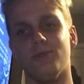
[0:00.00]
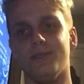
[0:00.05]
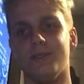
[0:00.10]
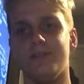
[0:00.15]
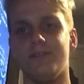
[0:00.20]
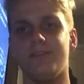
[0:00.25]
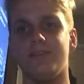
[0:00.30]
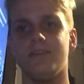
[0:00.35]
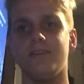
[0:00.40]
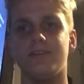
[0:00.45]
that
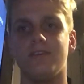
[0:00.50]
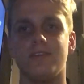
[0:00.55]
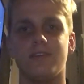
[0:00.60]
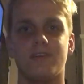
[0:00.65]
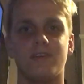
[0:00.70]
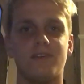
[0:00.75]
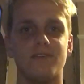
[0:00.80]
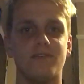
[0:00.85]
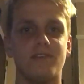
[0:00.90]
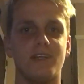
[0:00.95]

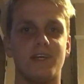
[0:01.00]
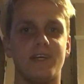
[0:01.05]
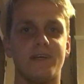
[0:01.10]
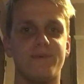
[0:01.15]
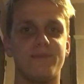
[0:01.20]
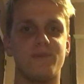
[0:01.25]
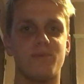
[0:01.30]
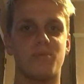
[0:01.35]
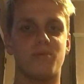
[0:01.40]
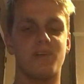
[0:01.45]
given how
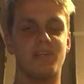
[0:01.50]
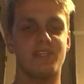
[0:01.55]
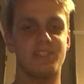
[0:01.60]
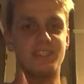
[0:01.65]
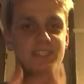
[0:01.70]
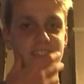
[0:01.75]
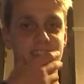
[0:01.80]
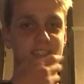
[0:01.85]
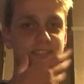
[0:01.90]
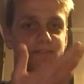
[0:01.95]

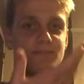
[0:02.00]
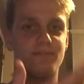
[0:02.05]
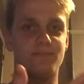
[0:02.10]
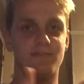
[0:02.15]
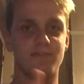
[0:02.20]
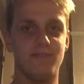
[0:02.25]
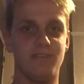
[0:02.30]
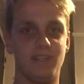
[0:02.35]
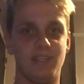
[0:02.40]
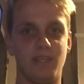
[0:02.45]
depressing this
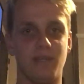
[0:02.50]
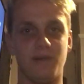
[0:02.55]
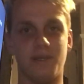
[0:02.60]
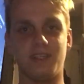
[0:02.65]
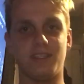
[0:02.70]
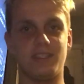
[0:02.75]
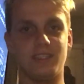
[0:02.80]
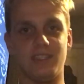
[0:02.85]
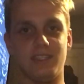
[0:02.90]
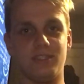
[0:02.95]
video
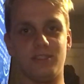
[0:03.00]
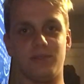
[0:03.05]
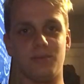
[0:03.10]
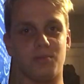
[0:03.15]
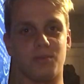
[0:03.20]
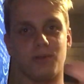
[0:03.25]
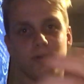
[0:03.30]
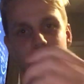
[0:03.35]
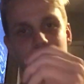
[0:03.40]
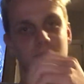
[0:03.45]
actually is, you
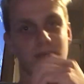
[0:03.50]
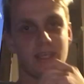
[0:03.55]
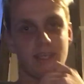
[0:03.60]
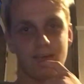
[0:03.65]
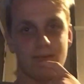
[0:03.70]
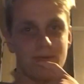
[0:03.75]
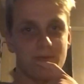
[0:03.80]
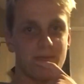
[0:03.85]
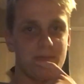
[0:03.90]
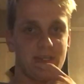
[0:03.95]
probably
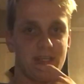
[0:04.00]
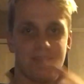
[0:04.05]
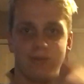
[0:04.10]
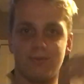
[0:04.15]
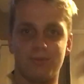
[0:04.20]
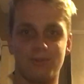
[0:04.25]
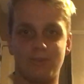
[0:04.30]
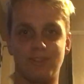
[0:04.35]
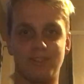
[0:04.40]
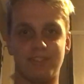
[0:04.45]
haven't been
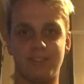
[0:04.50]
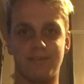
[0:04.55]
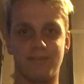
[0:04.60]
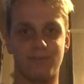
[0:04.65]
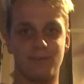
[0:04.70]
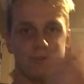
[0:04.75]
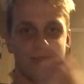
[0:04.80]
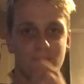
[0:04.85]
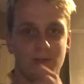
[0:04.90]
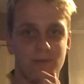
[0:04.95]
able to sit
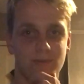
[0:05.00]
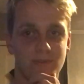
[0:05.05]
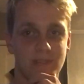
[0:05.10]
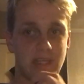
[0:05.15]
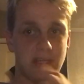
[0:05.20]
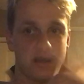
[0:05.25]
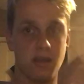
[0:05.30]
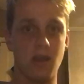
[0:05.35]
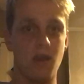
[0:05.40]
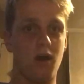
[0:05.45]
through the whole
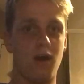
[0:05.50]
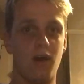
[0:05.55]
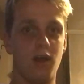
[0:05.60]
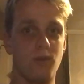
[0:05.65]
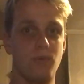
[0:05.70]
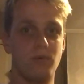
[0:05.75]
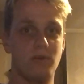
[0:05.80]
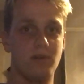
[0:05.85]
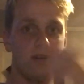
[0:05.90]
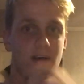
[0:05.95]
thing. I
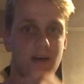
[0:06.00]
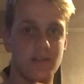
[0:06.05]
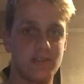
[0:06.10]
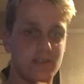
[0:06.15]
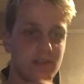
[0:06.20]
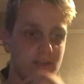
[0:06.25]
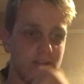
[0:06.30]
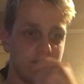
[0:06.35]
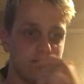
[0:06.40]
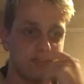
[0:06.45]
wouldn't. I'd
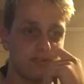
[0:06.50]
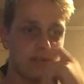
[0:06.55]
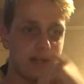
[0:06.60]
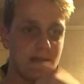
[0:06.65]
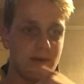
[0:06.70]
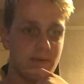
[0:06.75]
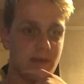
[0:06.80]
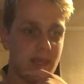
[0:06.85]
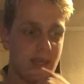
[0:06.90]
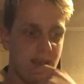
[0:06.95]
turn off
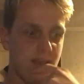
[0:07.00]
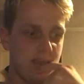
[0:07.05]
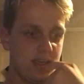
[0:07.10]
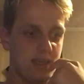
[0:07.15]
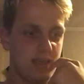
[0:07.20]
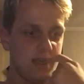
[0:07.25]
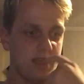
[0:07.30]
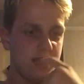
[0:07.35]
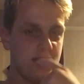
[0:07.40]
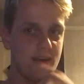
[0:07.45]
straight away.
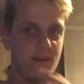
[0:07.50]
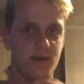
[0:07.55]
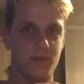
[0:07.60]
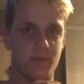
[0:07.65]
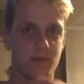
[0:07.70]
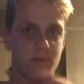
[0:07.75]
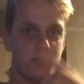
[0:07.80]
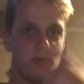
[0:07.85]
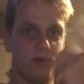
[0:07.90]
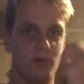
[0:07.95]
I'd
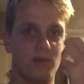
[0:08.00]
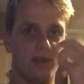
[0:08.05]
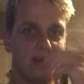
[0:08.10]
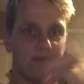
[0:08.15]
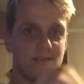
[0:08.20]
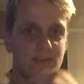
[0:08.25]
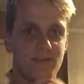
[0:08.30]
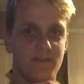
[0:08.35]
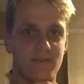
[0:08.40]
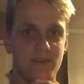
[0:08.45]
be bored
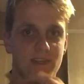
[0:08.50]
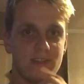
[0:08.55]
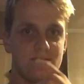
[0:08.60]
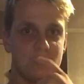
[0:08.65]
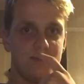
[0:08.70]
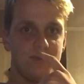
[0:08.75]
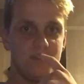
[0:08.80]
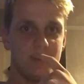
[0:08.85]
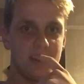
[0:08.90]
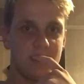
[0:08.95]
after the first
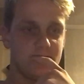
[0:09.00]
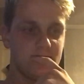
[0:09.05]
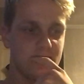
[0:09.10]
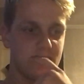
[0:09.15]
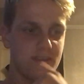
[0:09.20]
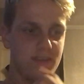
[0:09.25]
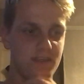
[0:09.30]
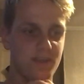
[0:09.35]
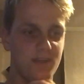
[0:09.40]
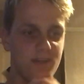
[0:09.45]
2 minutes.
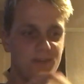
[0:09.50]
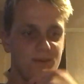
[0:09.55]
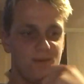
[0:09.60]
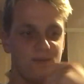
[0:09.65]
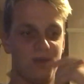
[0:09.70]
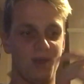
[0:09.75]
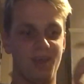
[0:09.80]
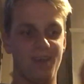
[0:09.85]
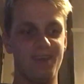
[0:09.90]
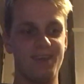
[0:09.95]

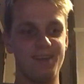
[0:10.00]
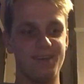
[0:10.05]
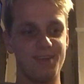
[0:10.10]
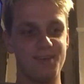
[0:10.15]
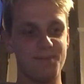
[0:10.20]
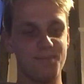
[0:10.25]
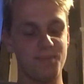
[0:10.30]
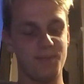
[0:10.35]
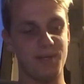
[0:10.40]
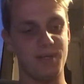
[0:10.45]

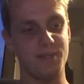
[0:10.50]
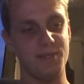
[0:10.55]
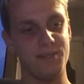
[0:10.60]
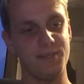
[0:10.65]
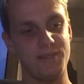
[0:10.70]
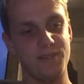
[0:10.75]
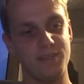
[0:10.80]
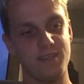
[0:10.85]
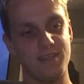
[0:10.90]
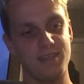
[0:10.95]
But
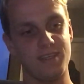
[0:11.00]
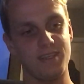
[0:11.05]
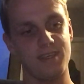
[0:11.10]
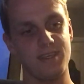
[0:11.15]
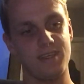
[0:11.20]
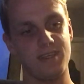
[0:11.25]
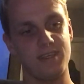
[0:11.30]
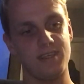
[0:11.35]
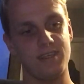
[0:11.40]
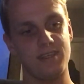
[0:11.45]

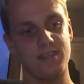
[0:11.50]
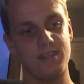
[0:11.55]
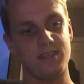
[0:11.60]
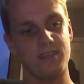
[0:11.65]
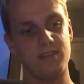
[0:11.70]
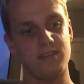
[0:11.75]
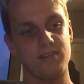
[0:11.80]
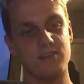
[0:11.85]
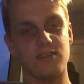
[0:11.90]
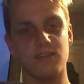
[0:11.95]

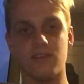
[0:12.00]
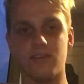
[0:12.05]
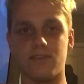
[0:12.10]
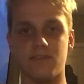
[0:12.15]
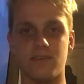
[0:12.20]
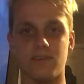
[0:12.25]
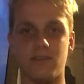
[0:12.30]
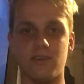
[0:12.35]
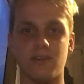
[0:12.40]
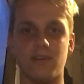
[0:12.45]
to those
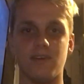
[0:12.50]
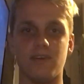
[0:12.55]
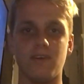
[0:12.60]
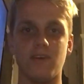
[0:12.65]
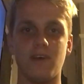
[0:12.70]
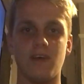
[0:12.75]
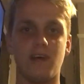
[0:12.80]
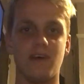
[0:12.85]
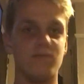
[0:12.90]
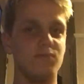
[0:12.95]
of you that
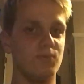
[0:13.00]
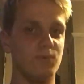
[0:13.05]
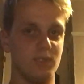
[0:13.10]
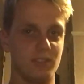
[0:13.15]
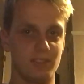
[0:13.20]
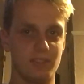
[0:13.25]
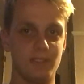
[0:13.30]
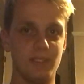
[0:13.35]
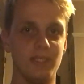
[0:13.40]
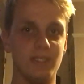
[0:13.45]
have
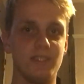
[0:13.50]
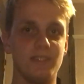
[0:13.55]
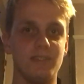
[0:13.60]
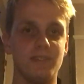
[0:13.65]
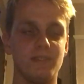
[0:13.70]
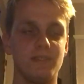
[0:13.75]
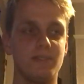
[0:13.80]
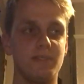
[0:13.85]
watched this,